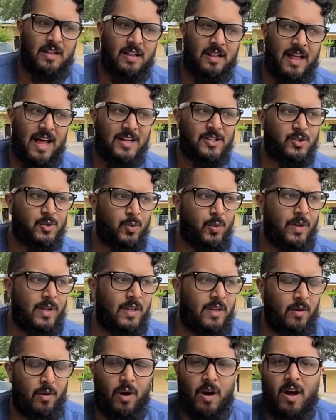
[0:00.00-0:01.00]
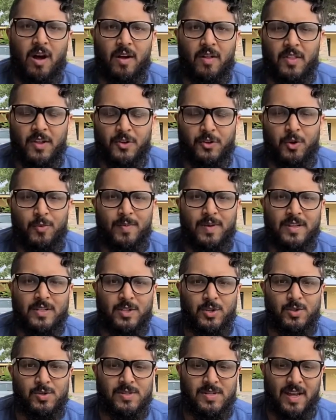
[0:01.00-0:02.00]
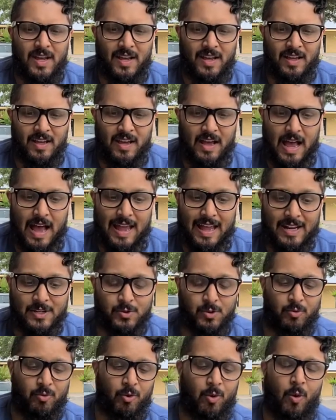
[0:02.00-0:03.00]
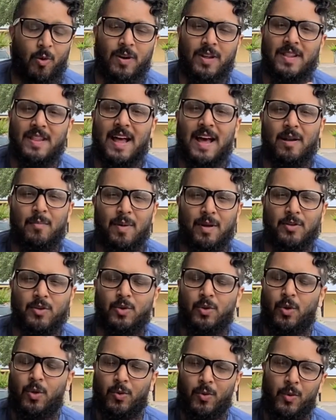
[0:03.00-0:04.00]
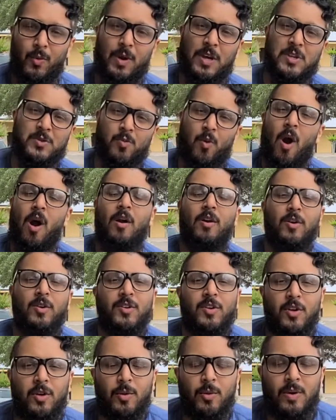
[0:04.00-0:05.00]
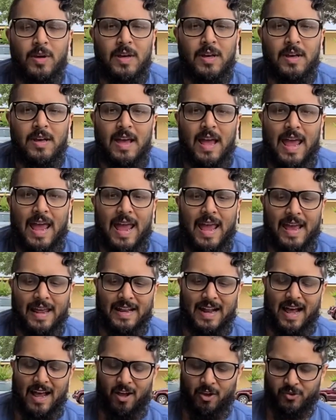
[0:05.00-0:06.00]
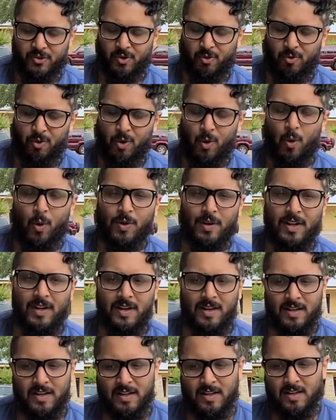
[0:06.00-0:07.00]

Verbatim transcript: Last week, uh, the Two Minute Tuesday, I actually recorded that about two to three weeks prior to, and I also recorded